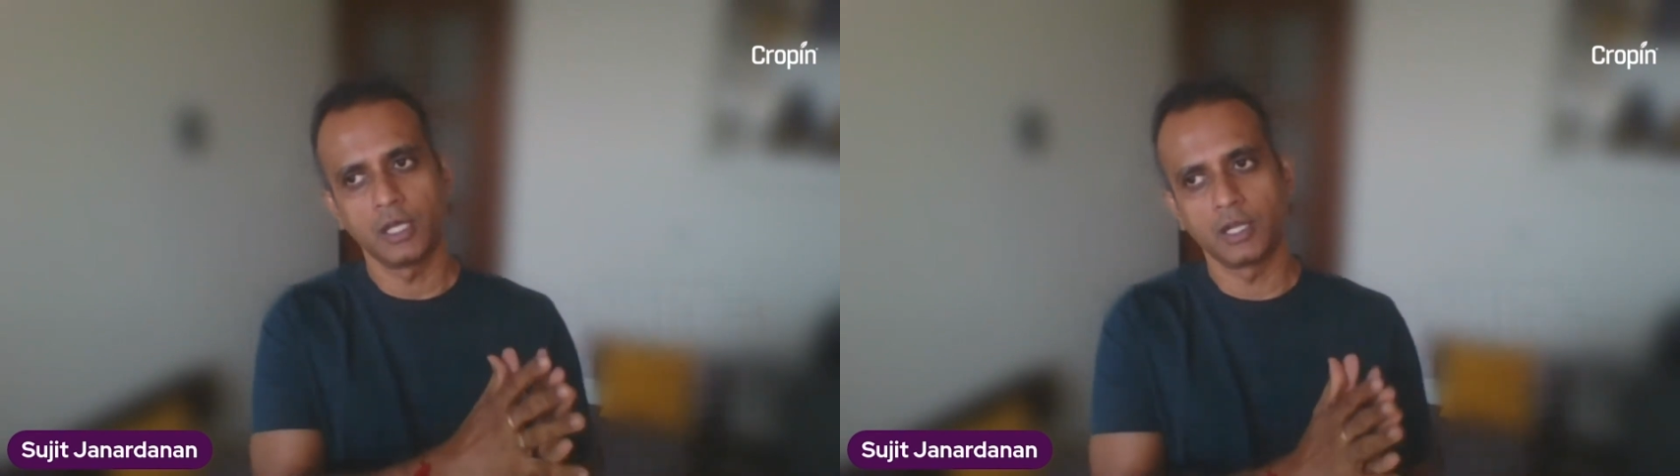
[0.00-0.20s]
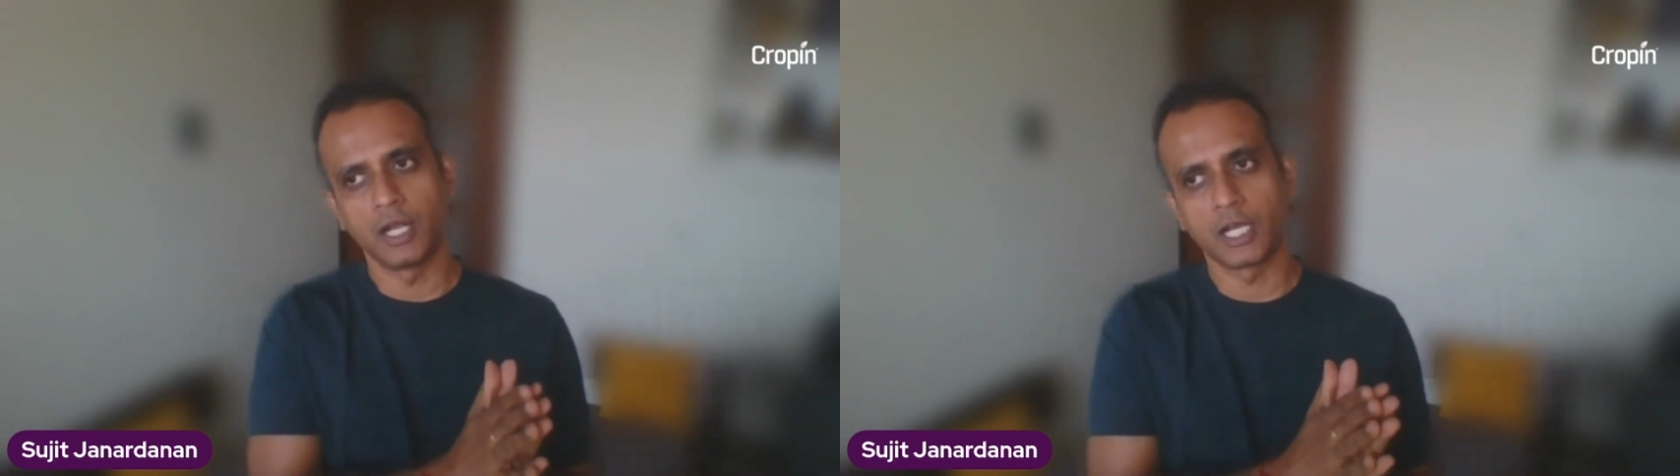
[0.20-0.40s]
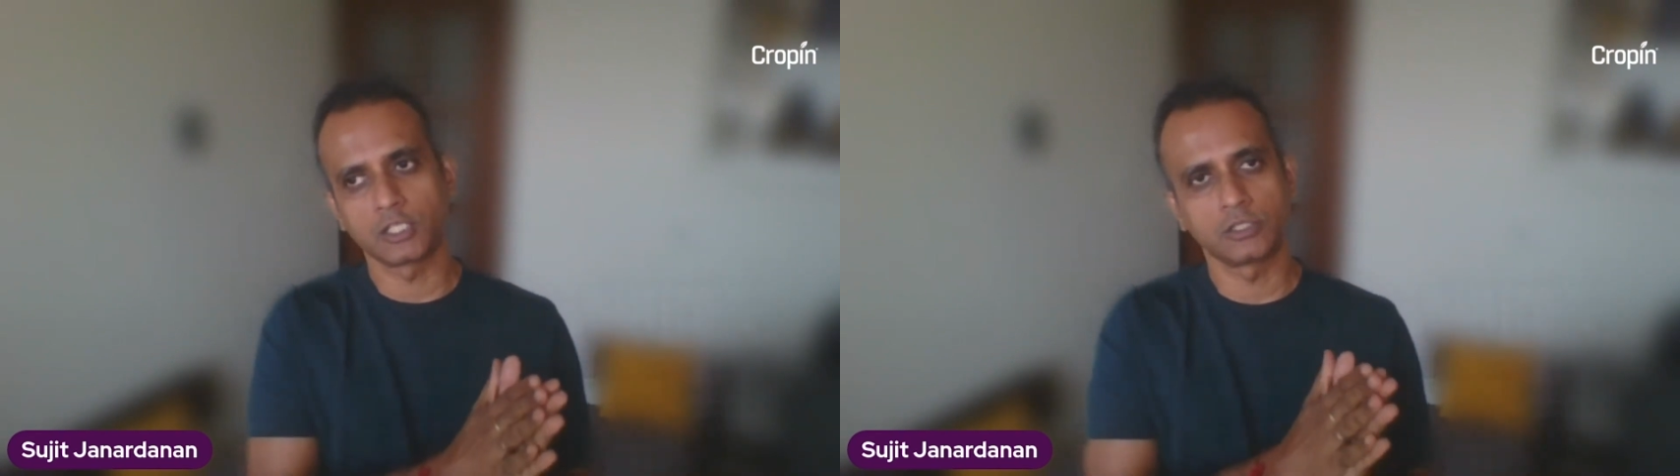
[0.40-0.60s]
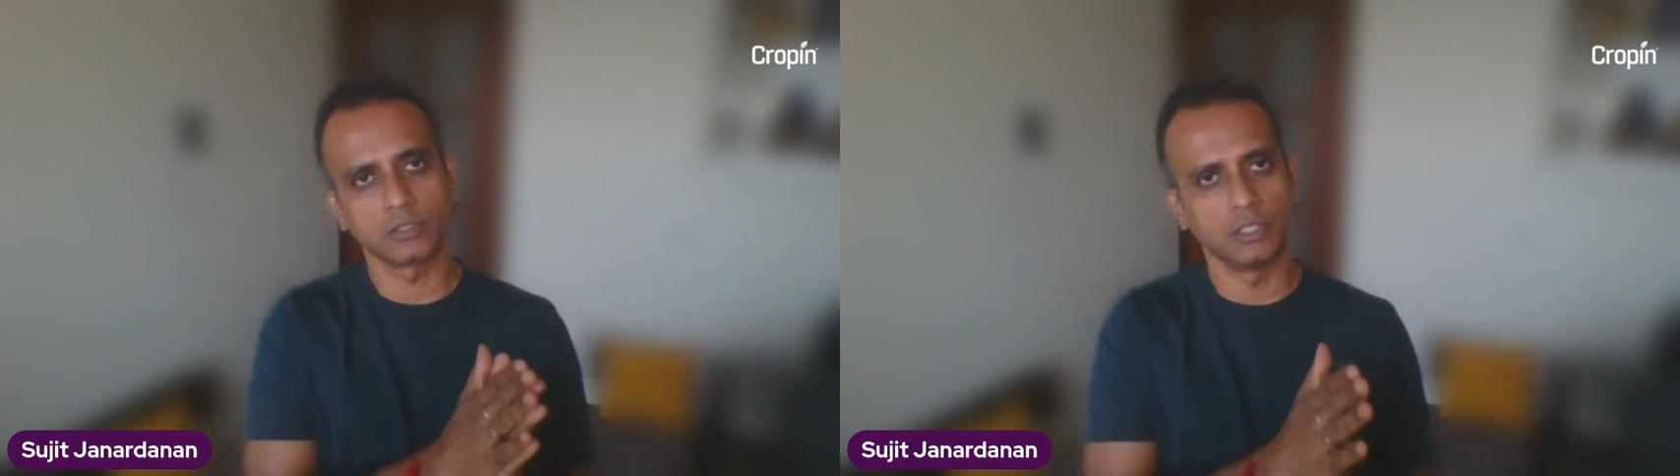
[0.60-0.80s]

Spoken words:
large